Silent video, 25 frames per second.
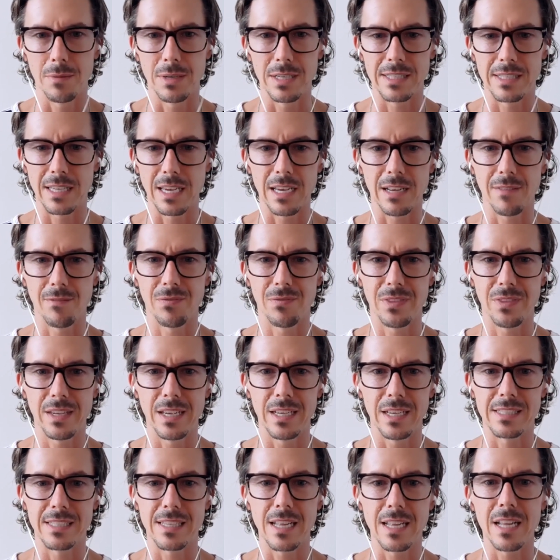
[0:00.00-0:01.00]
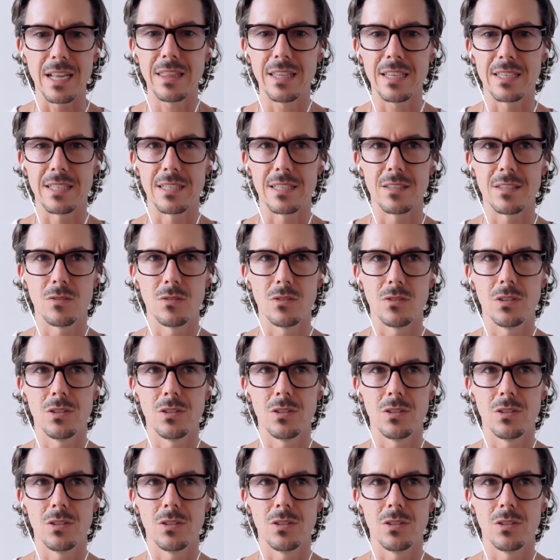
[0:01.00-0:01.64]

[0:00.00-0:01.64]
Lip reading: It's like it's not this